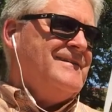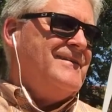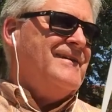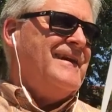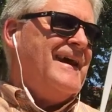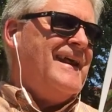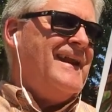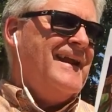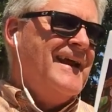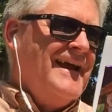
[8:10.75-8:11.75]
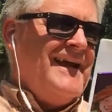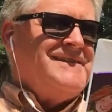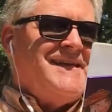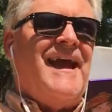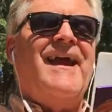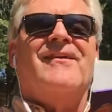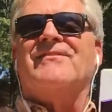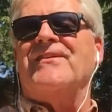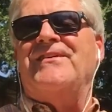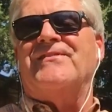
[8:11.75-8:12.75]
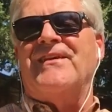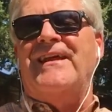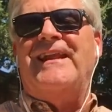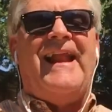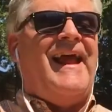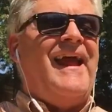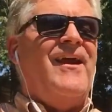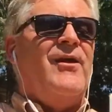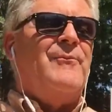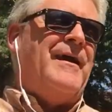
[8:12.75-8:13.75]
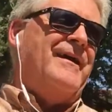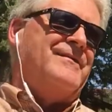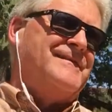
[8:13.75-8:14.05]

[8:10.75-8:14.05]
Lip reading: Do you get it? It's hair, so you send it hair mail,